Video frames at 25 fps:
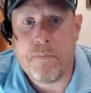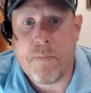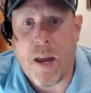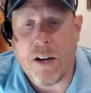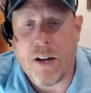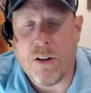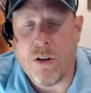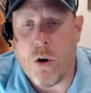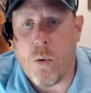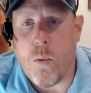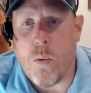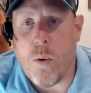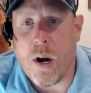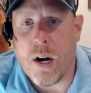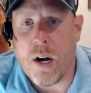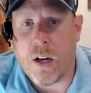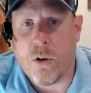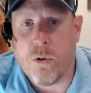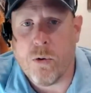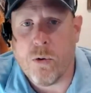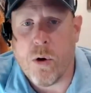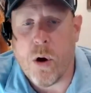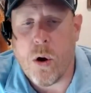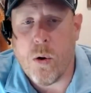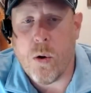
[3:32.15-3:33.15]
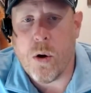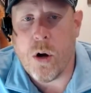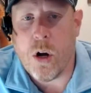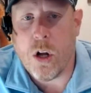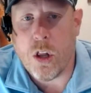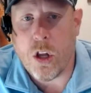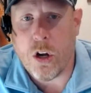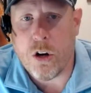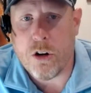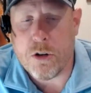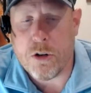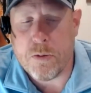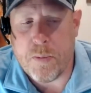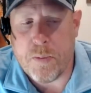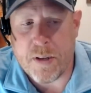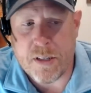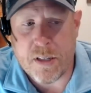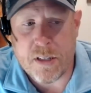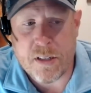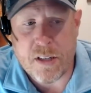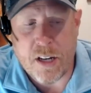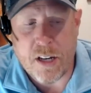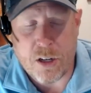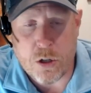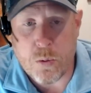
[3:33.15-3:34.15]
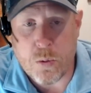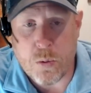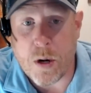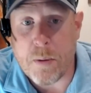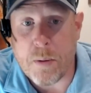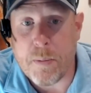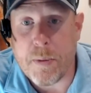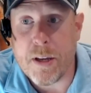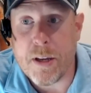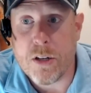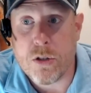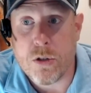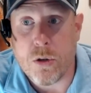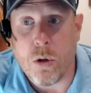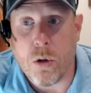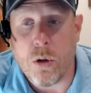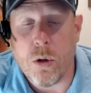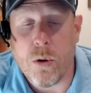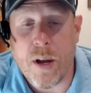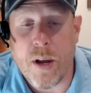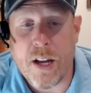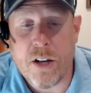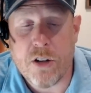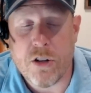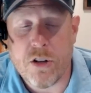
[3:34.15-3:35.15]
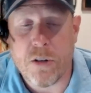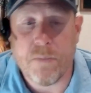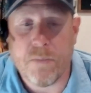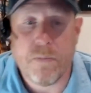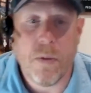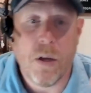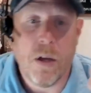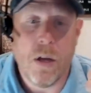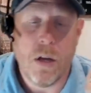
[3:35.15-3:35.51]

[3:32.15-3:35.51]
I don't want to grow a large business. I just want to be a solo agent.